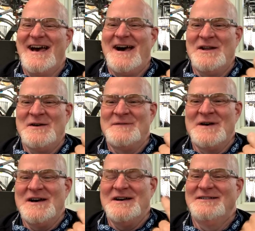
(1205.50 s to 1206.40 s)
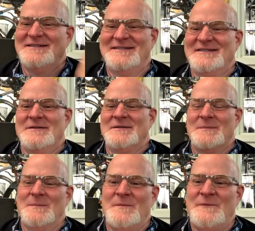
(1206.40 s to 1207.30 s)
out of uh,
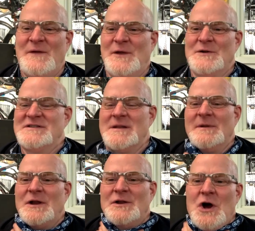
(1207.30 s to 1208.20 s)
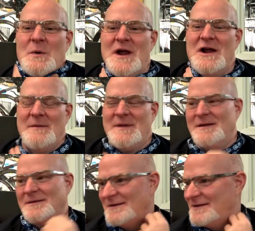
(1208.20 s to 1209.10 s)
fields in the middle of nowhere. I
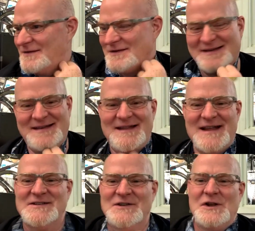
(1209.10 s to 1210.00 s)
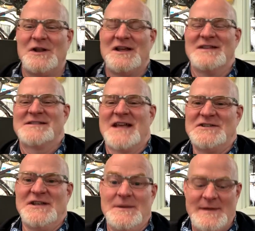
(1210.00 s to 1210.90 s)
mean, that's a little uh,
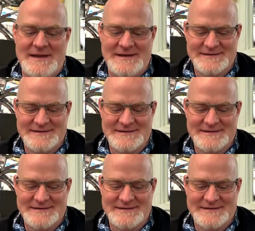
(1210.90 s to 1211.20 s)
sketchy to me.